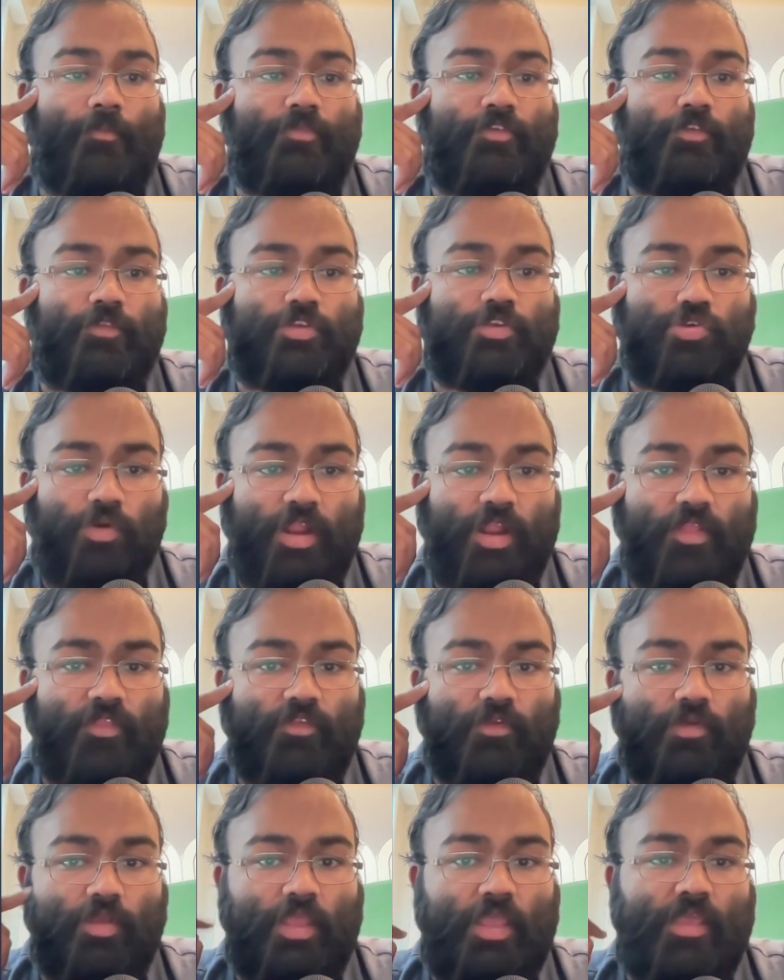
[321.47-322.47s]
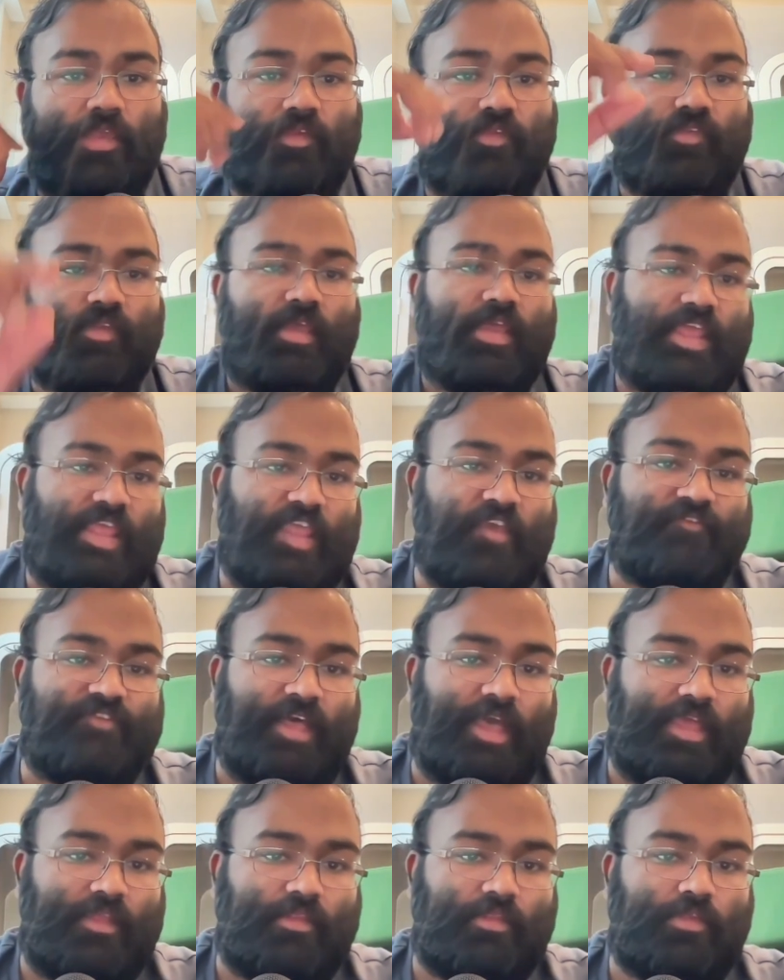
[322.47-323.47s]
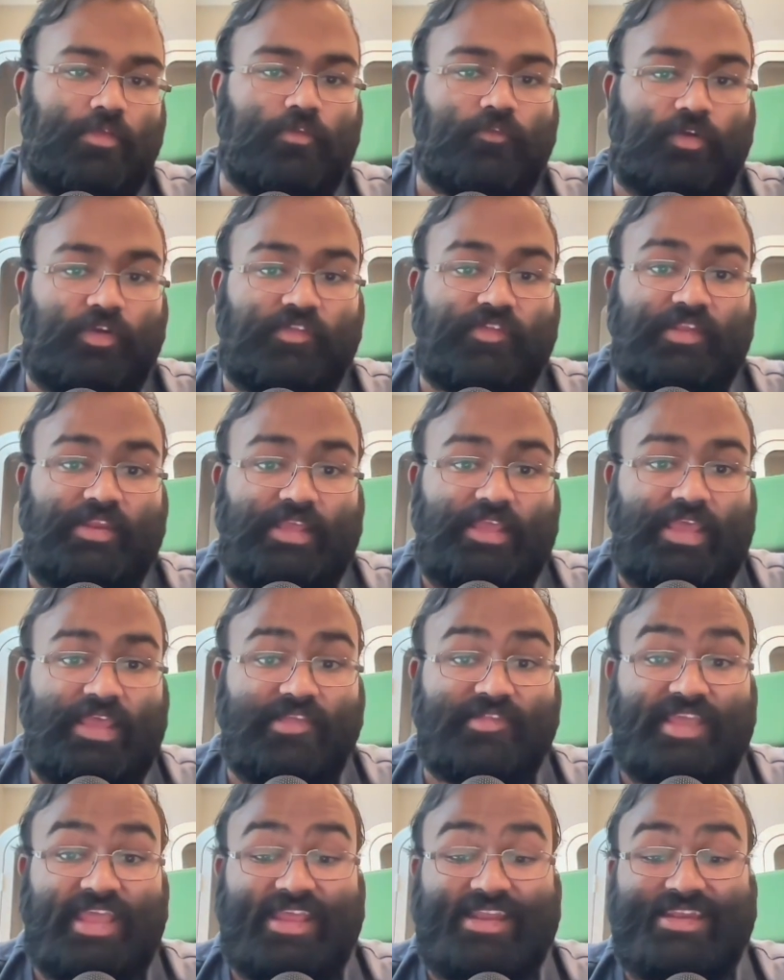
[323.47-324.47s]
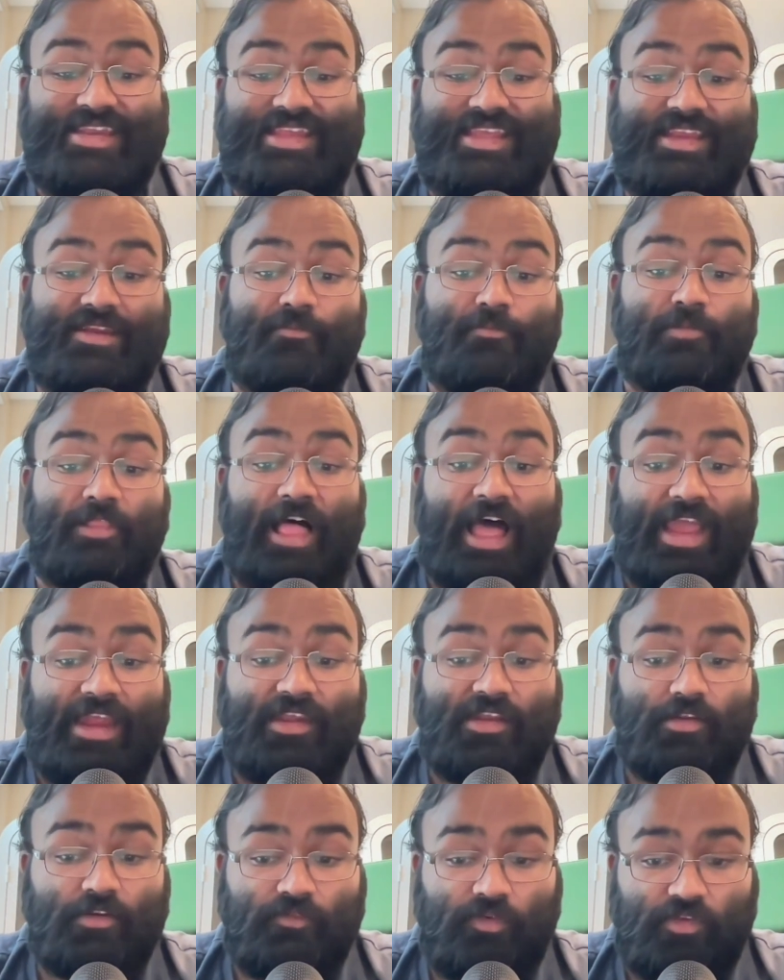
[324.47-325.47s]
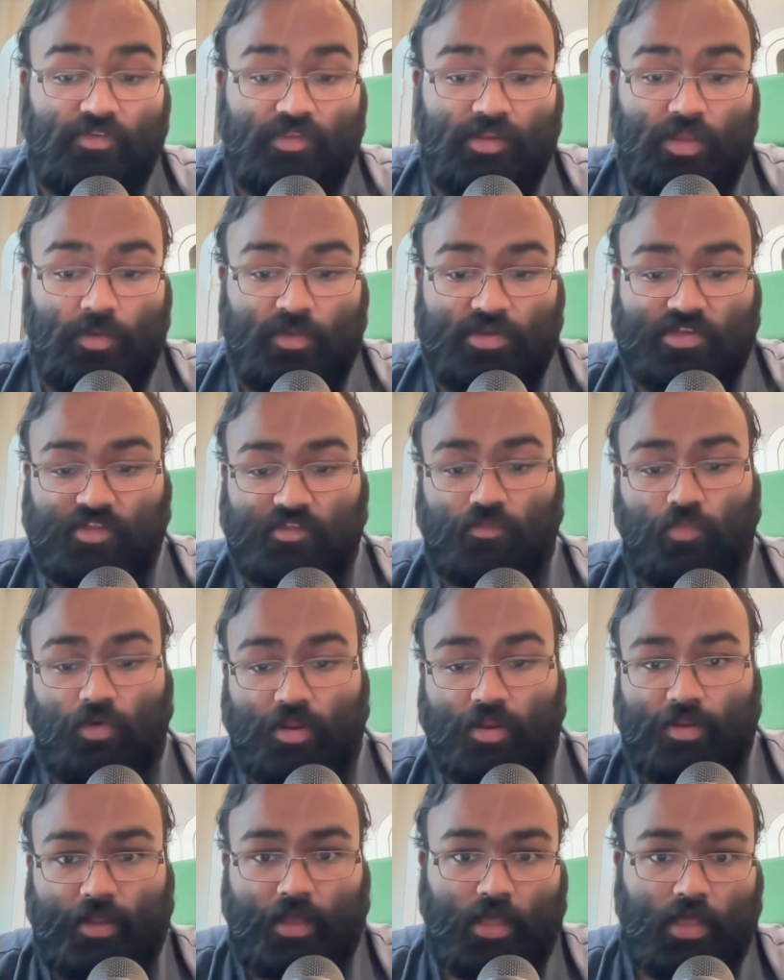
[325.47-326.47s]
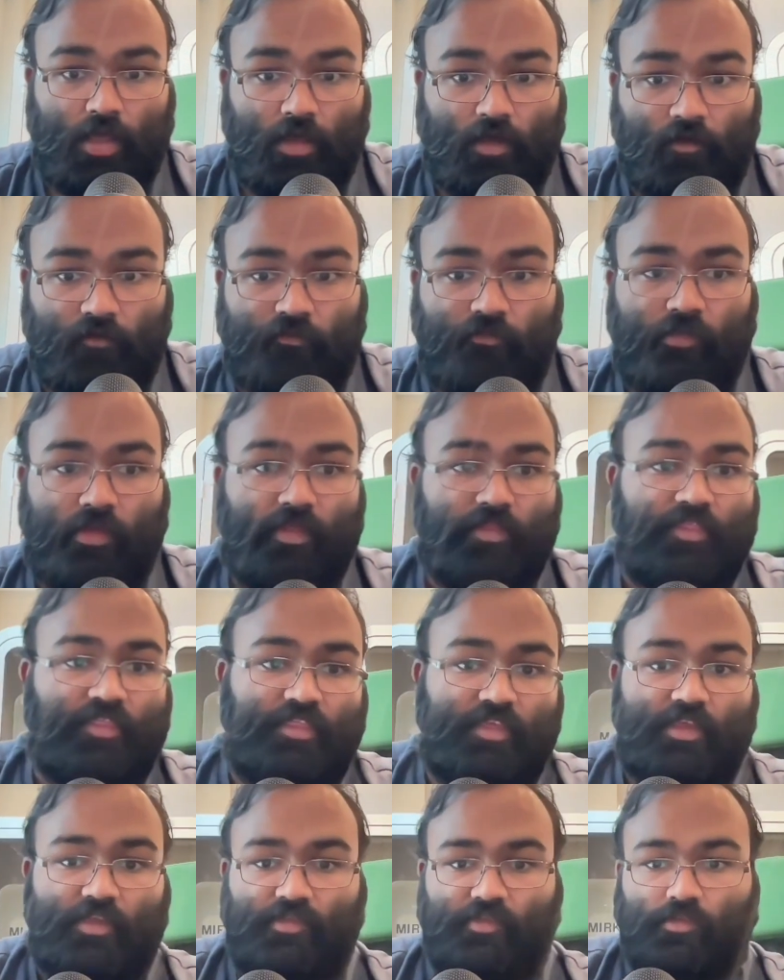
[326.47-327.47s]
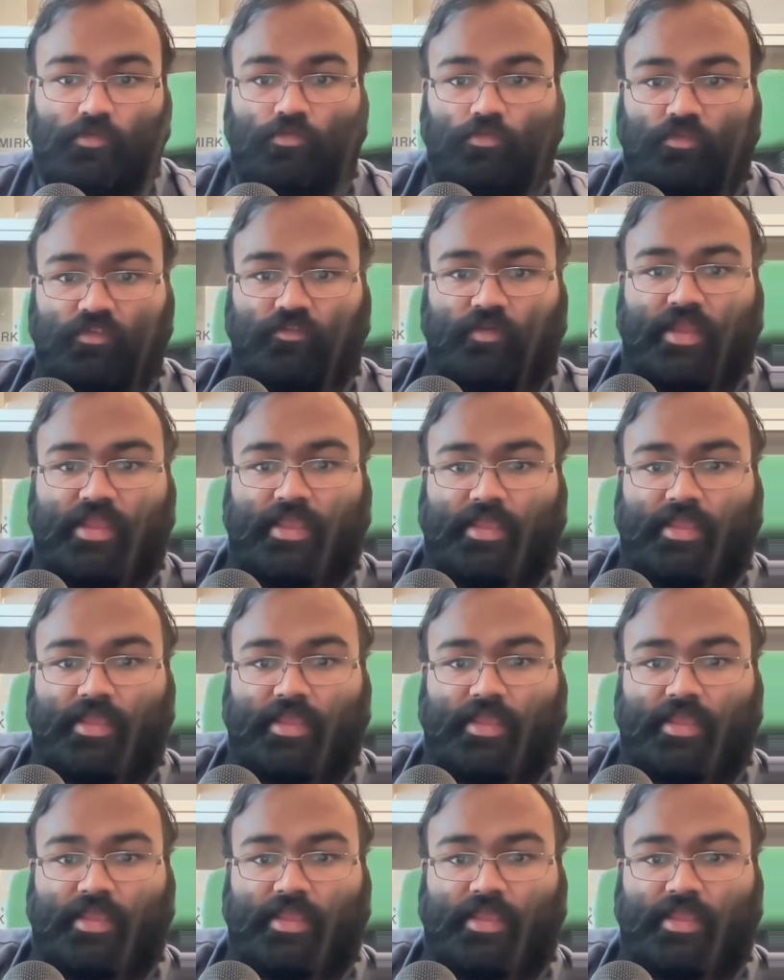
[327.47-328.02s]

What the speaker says: So the short answer is, if that university is a need-blind university, which is one of these schools right